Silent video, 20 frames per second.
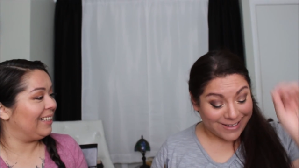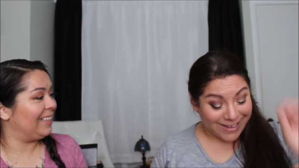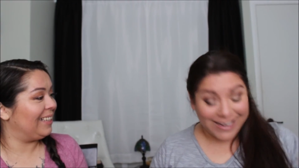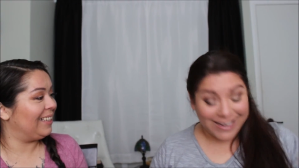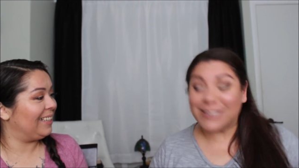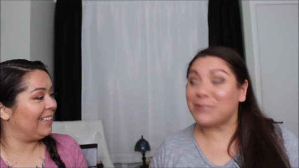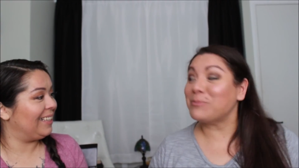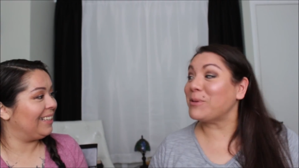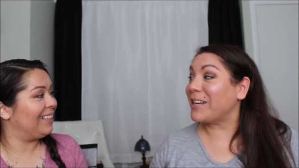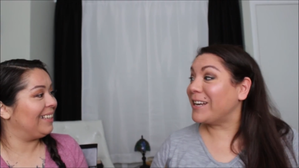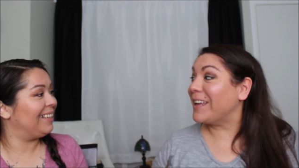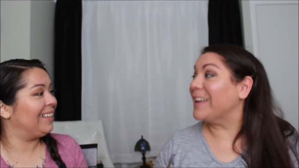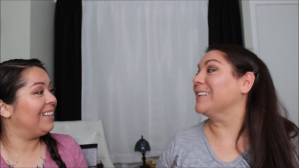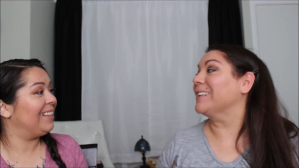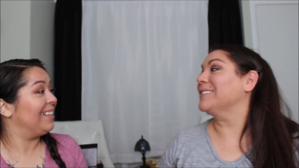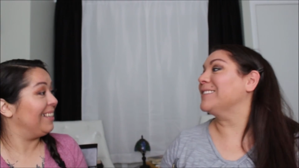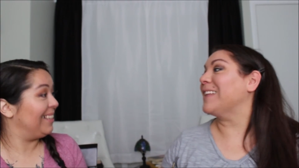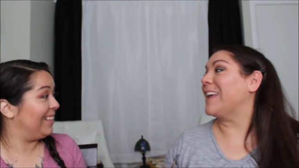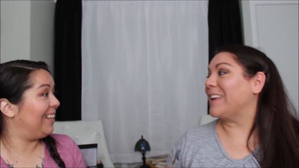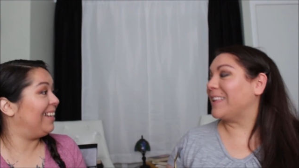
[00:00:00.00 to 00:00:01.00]
Speaker 1: It is what
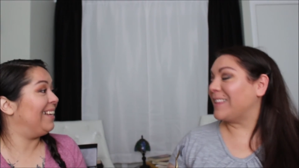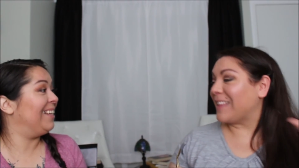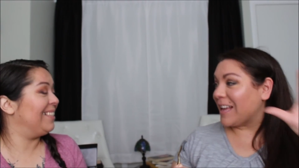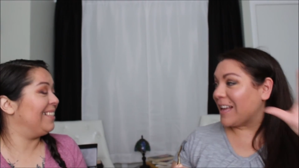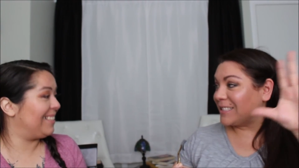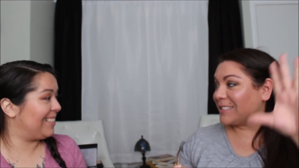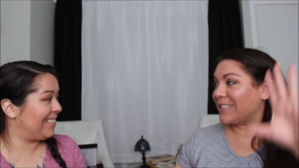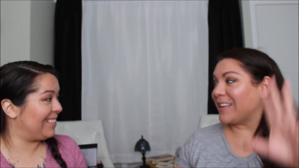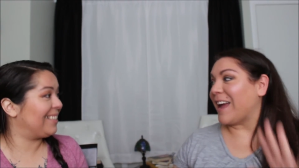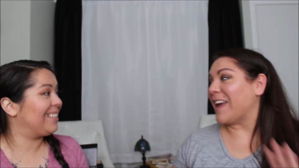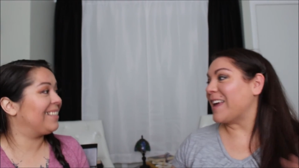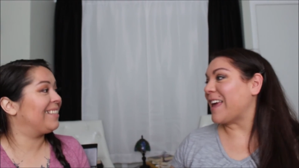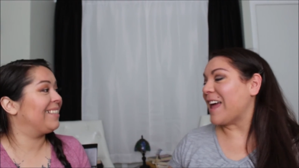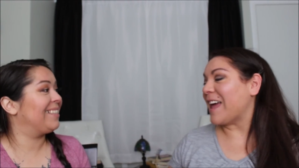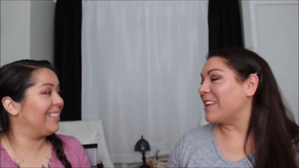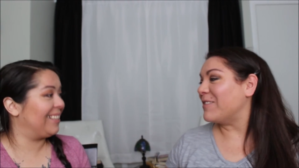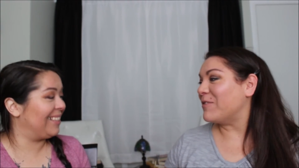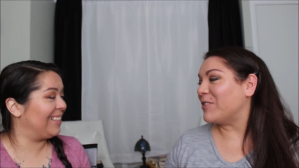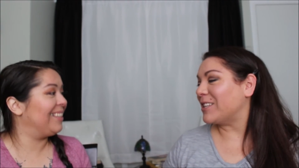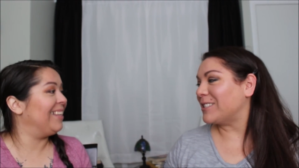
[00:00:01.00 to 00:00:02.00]
it is. Like yes. that's. I
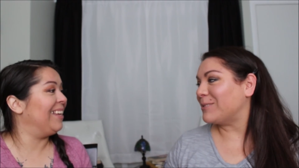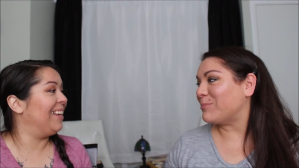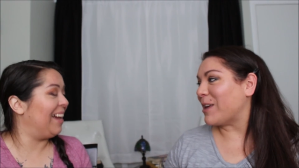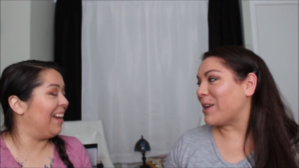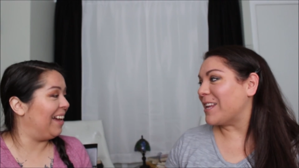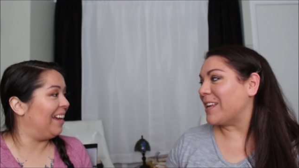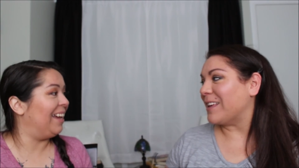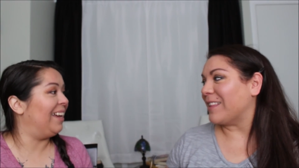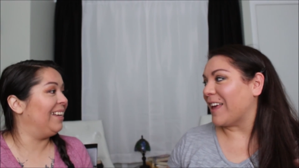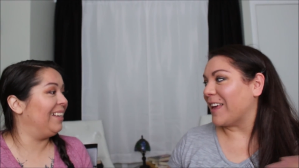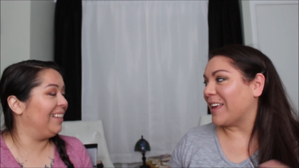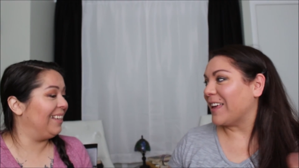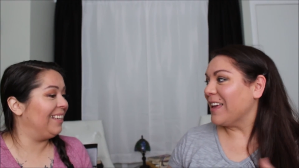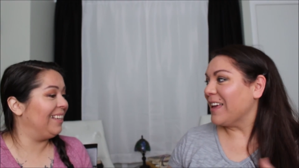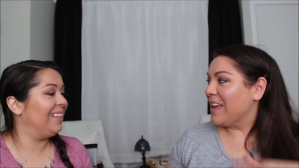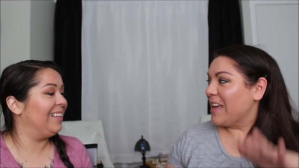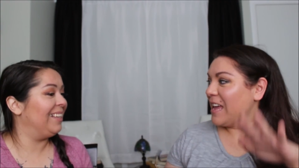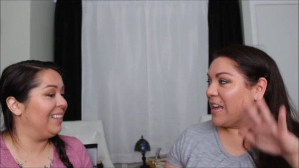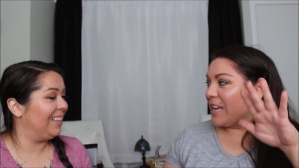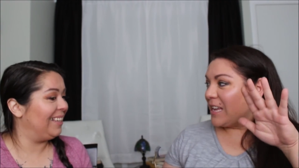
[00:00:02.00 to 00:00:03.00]
can't even explain yeah. it. Like
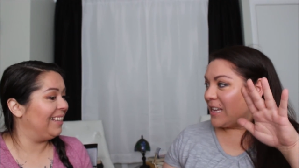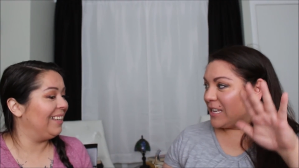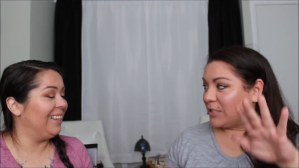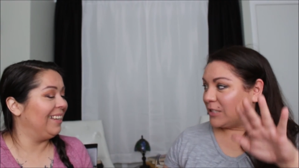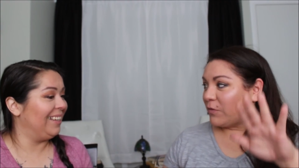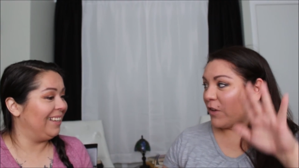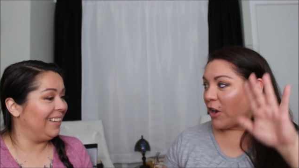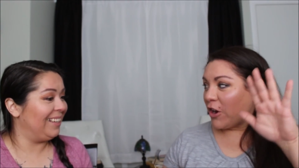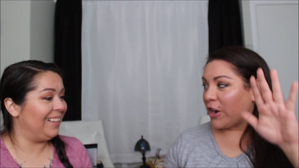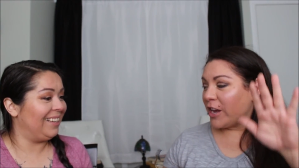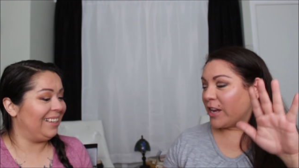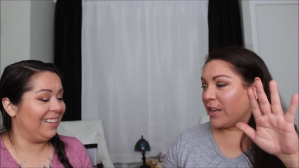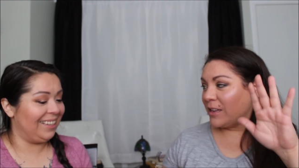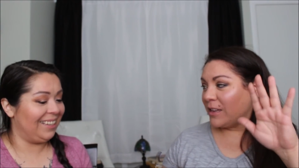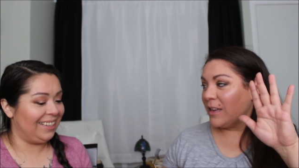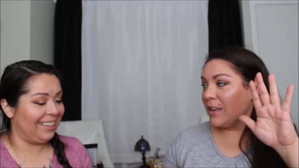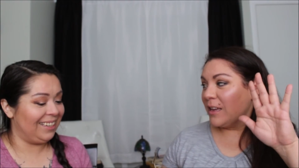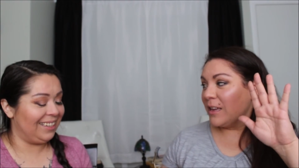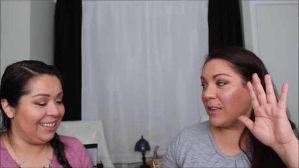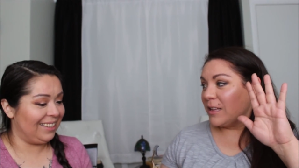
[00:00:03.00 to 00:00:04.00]
he's
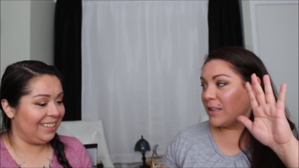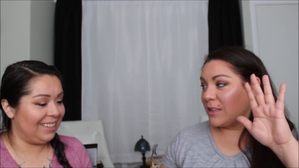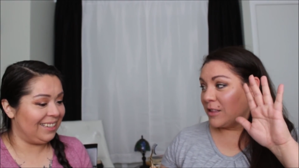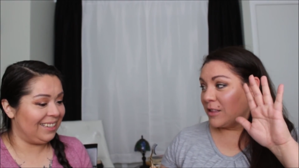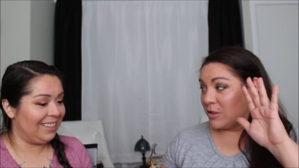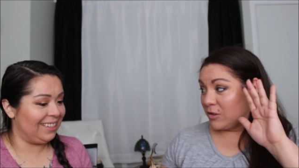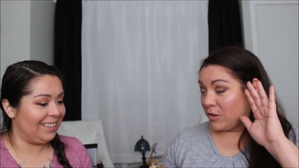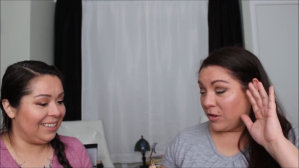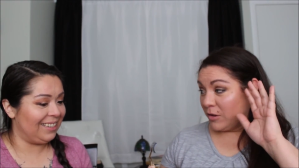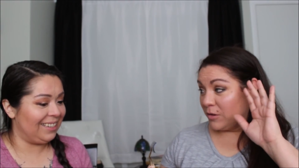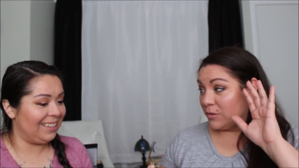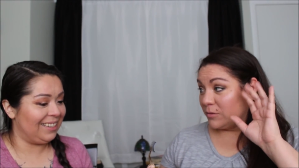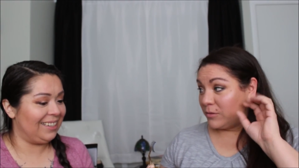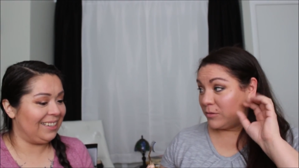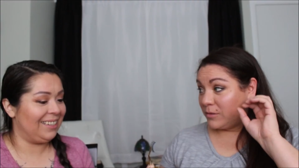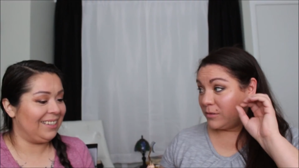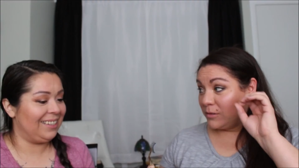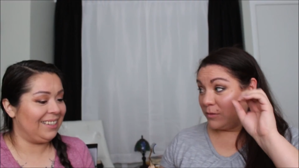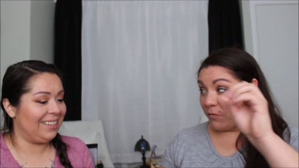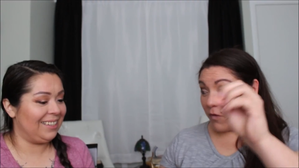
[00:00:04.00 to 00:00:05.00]
very
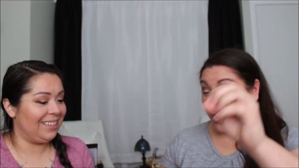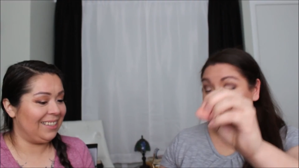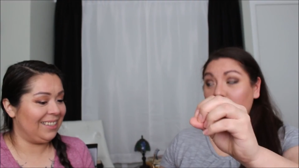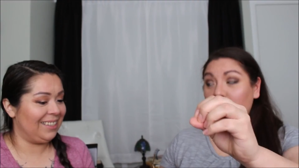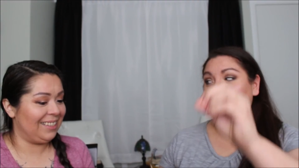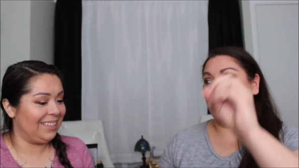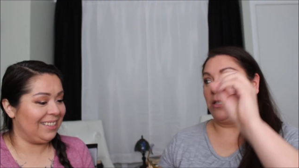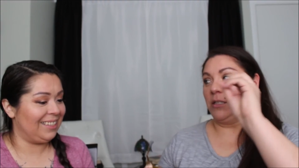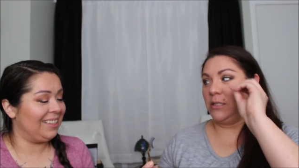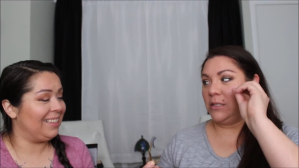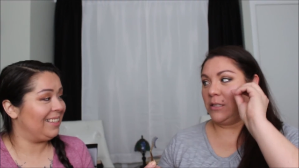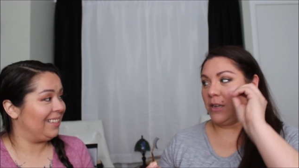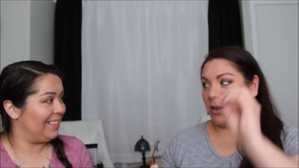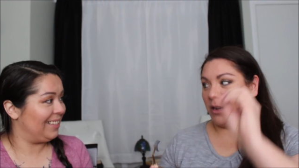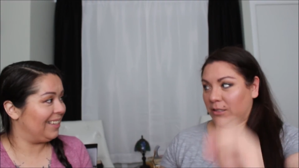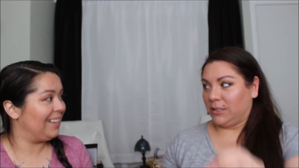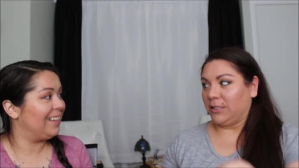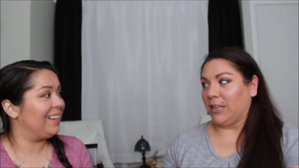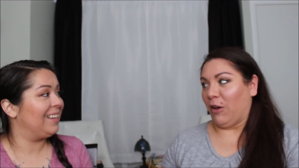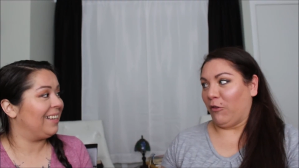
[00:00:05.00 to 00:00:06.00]
focused
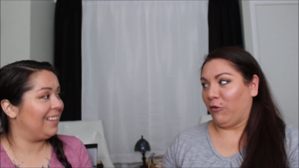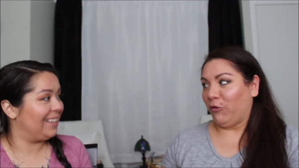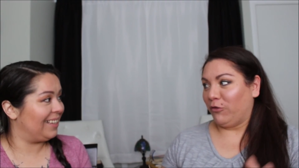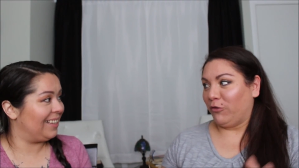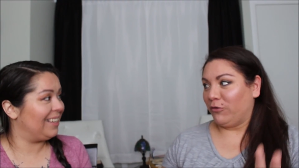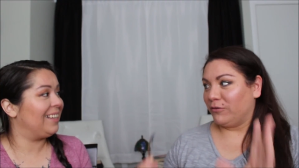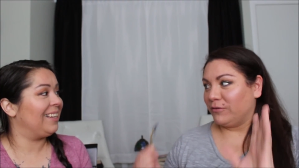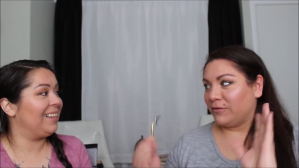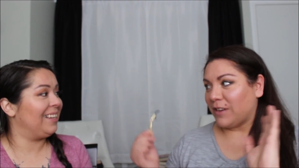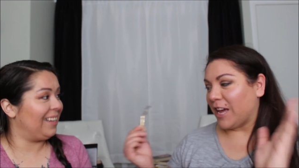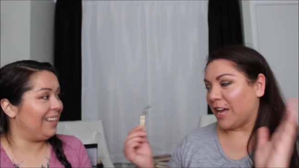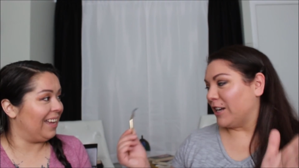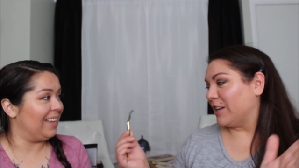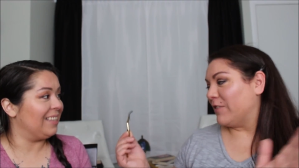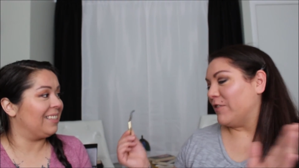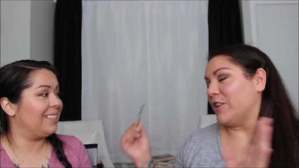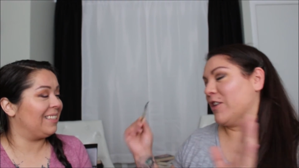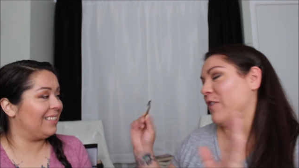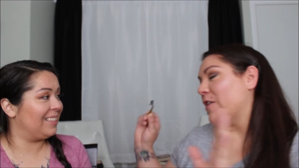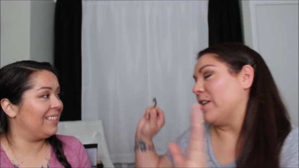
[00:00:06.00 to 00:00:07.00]
on stuff I don't
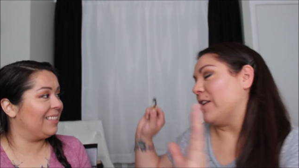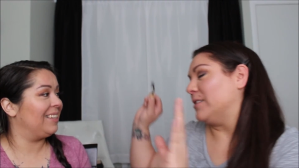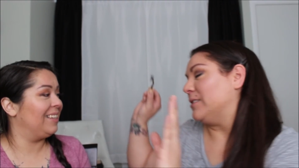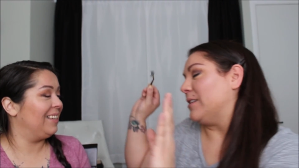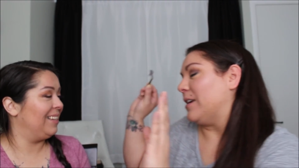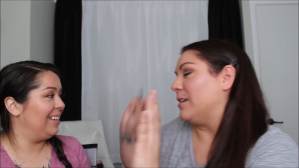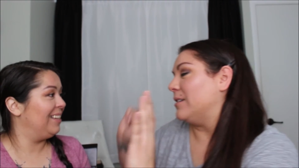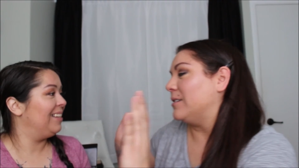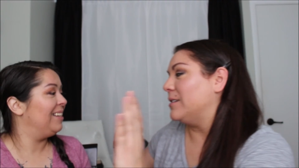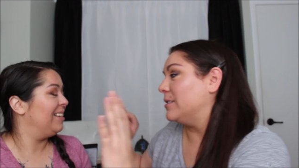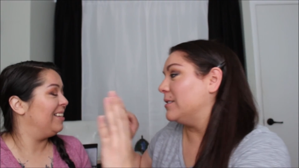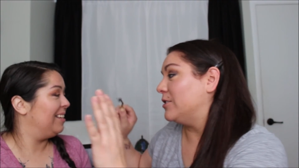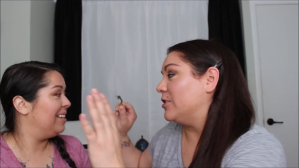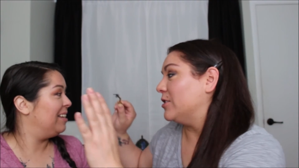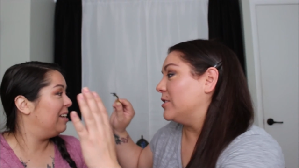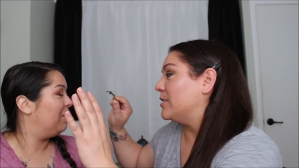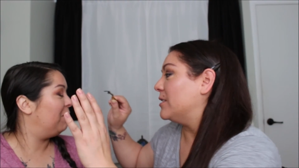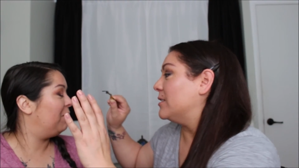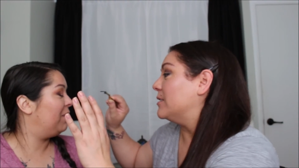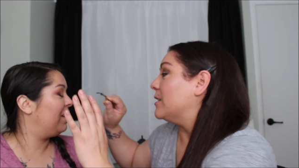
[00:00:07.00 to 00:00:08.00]
even know how to say it. He's
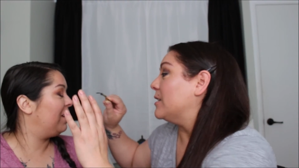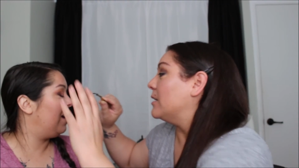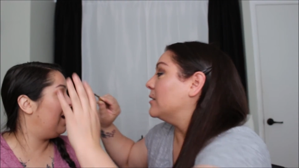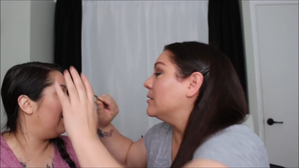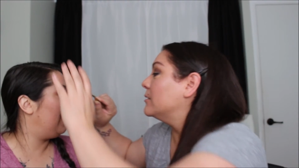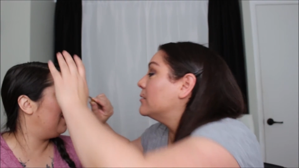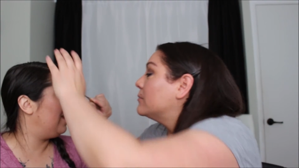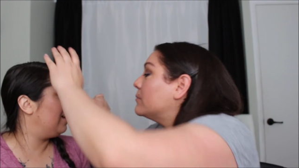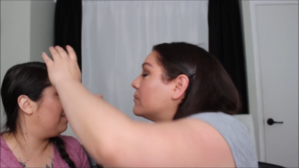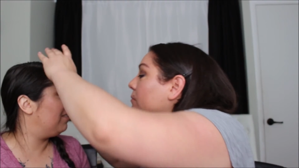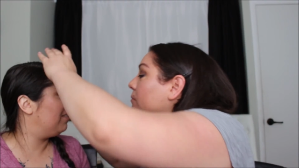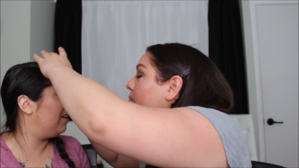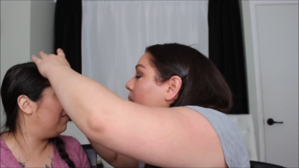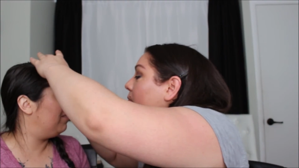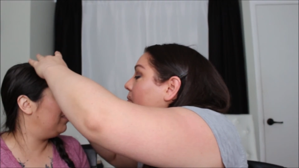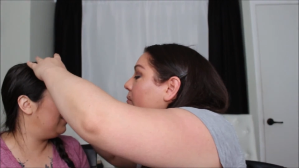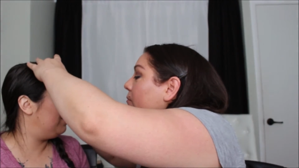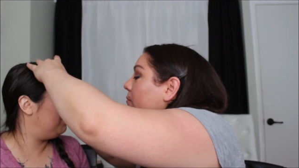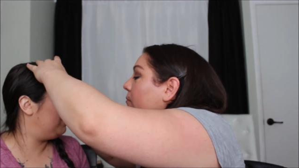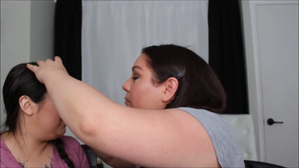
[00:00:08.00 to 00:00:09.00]
just. Well, yeah, like
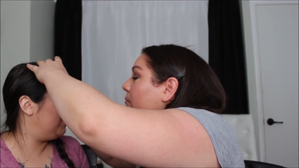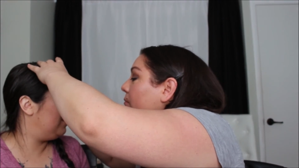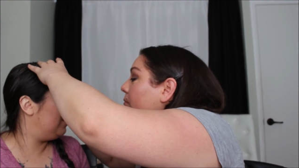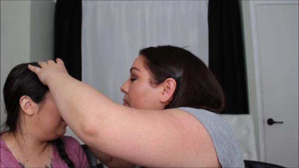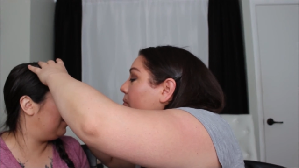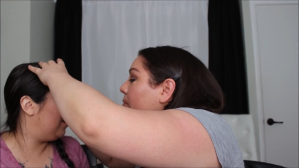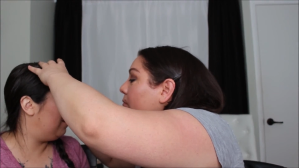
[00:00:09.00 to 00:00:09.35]
that one time he did